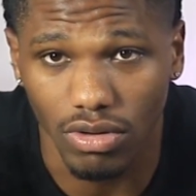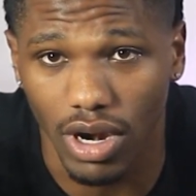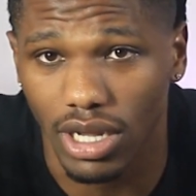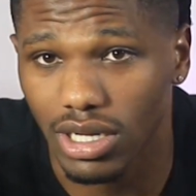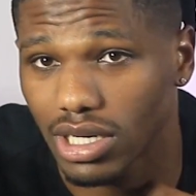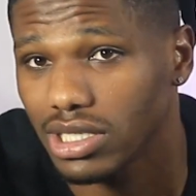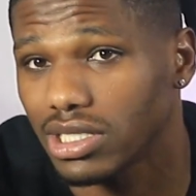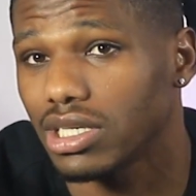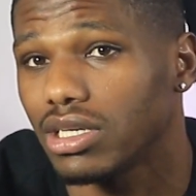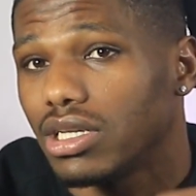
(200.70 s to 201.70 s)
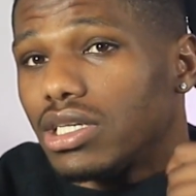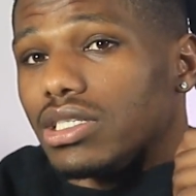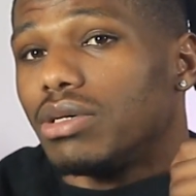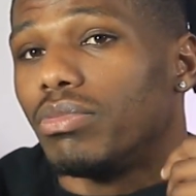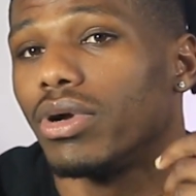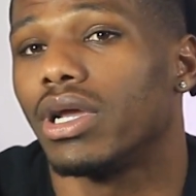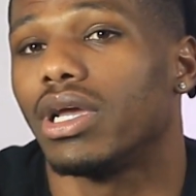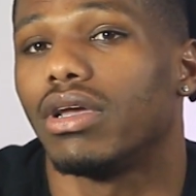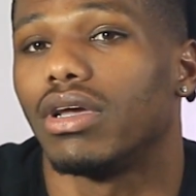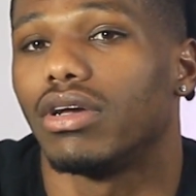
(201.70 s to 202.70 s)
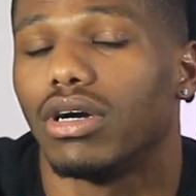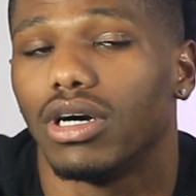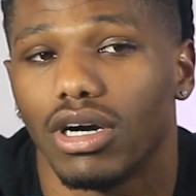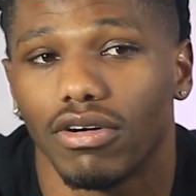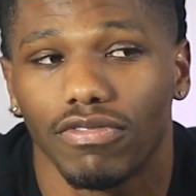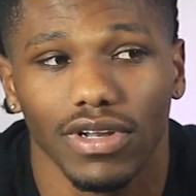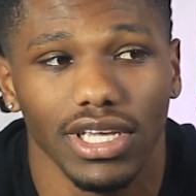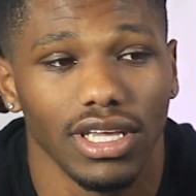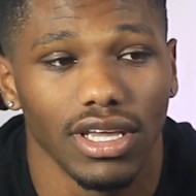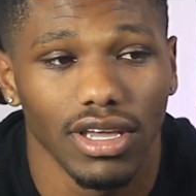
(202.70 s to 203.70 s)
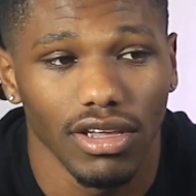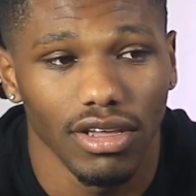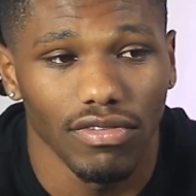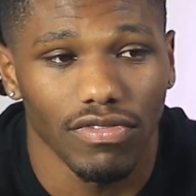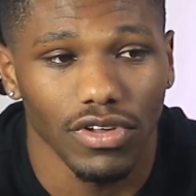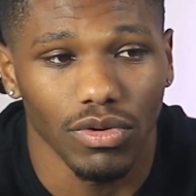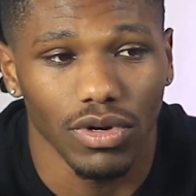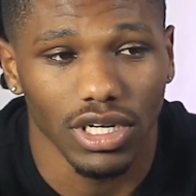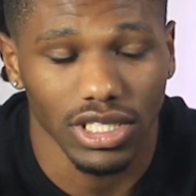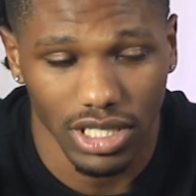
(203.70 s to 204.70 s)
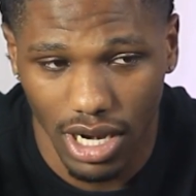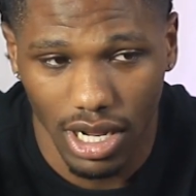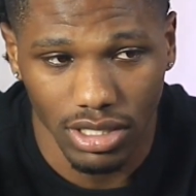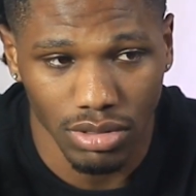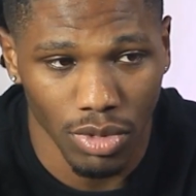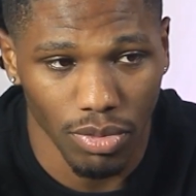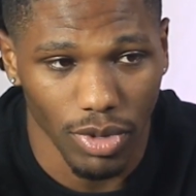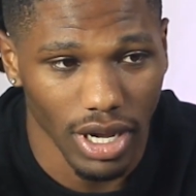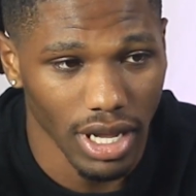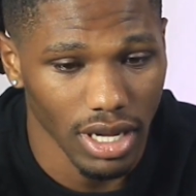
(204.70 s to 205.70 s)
right here. This is brand. Flea wear. Shout out to my boy.